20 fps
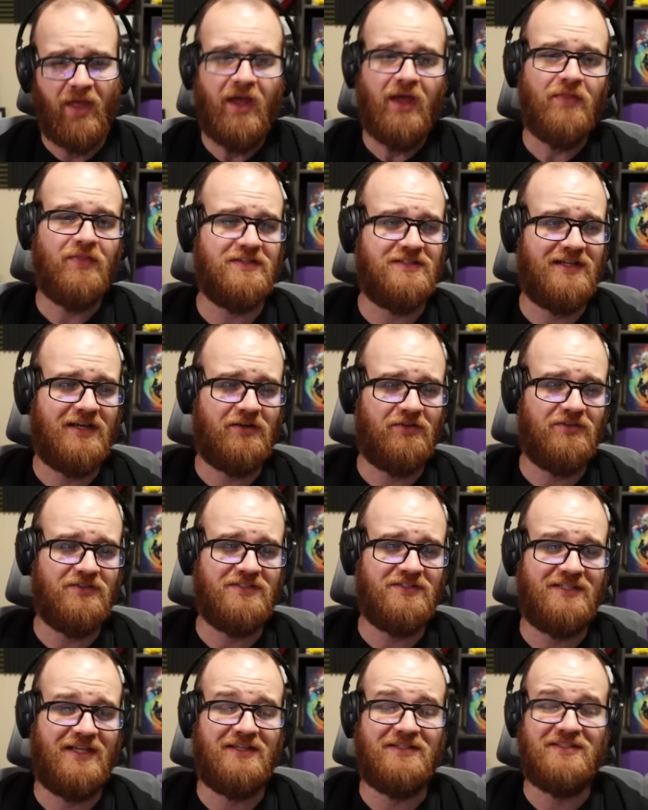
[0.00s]
This deck
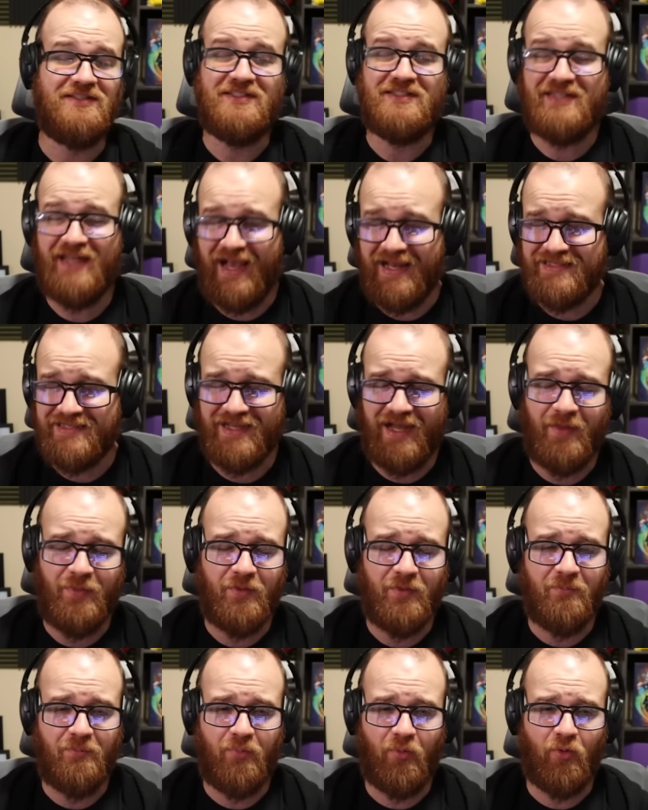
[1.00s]
list gets stats on
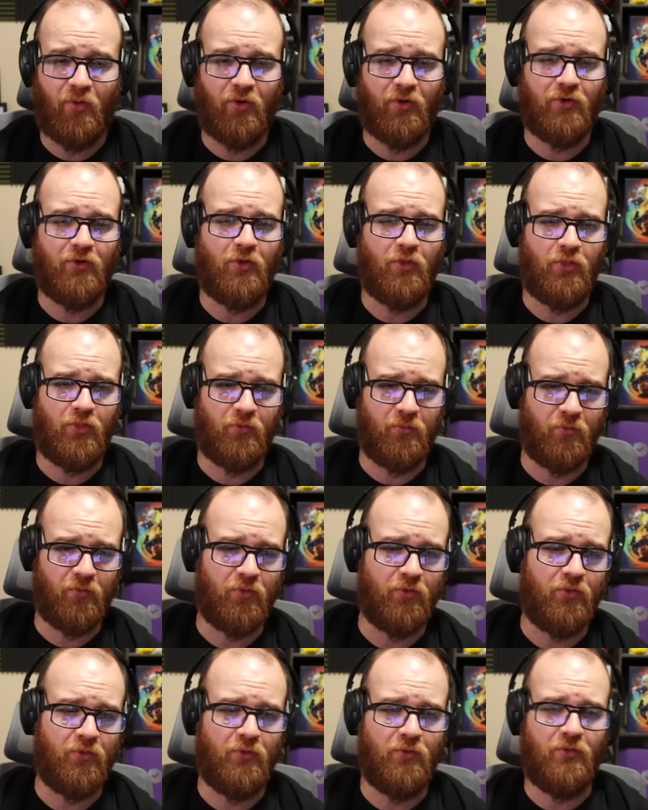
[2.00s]
the board
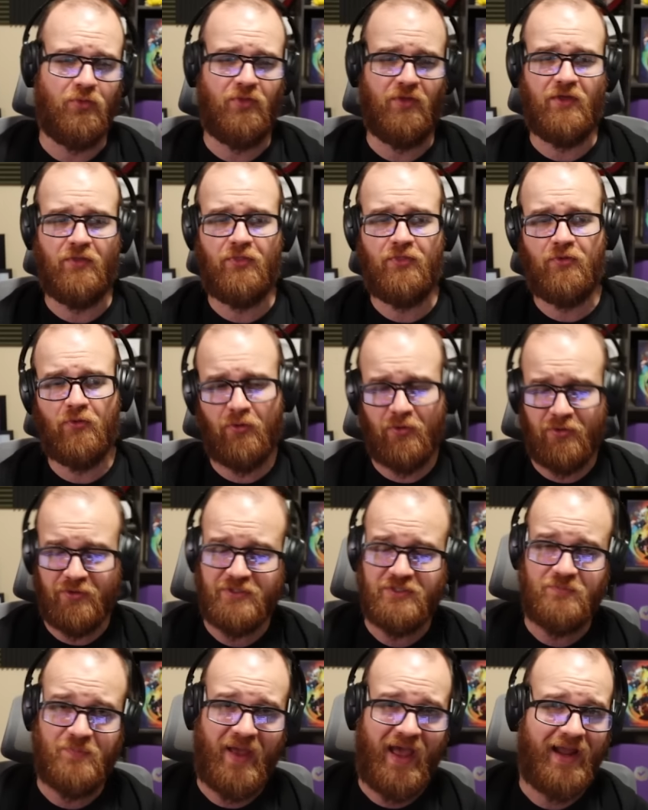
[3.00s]
through the
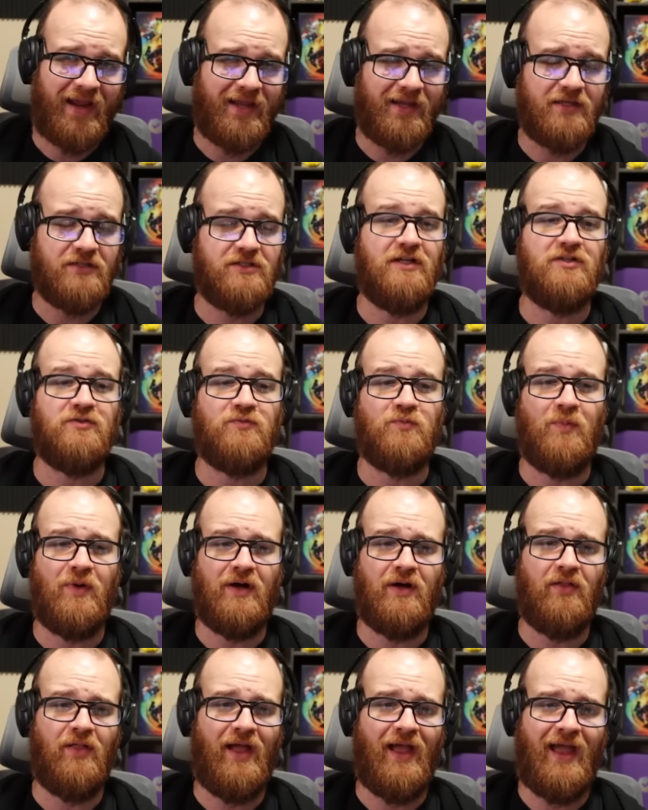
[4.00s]
Thors package as
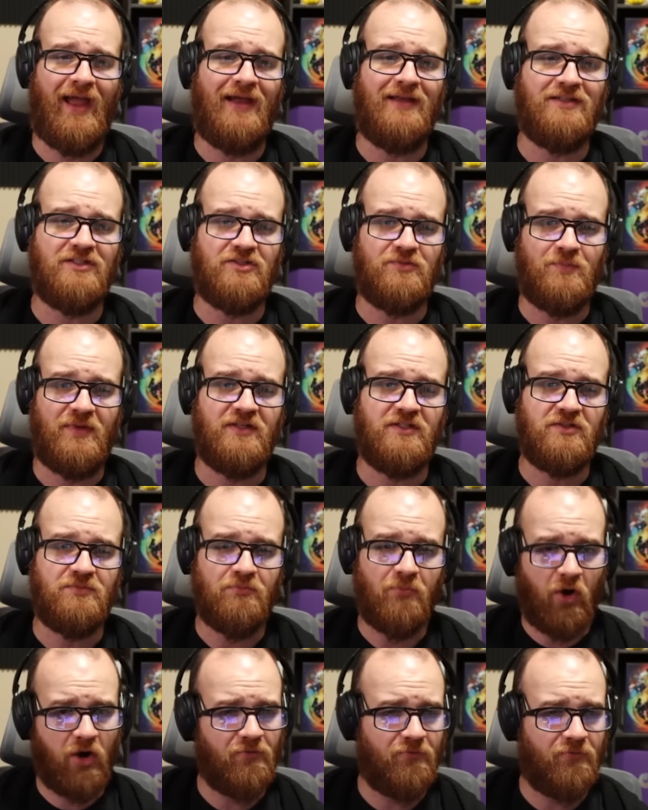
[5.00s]
well as Miss
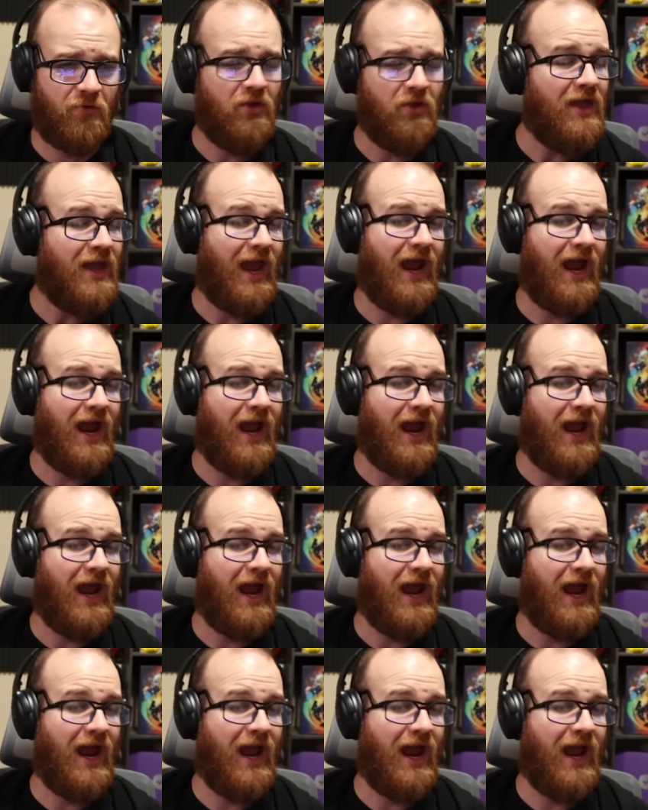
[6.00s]
Marvel,